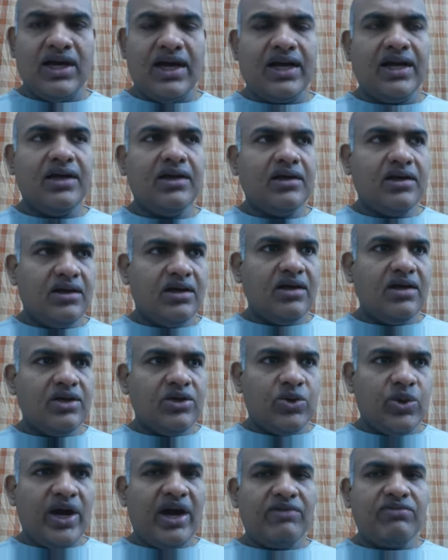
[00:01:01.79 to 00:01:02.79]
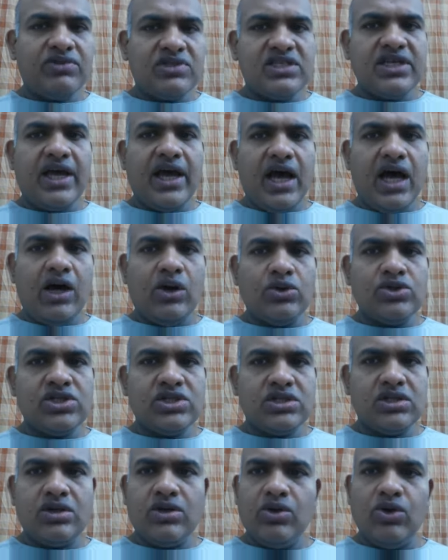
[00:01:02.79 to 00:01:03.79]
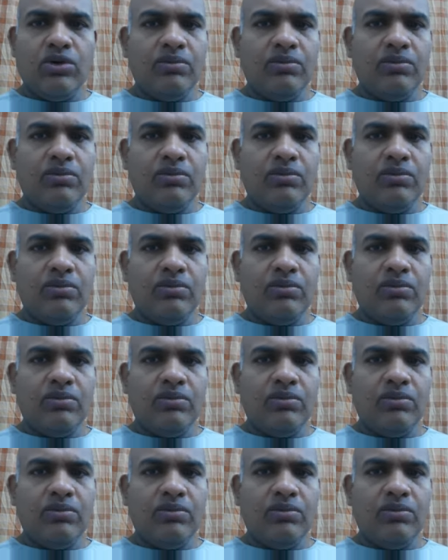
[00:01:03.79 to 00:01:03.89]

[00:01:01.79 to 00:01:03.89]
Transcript: that. You have to say aus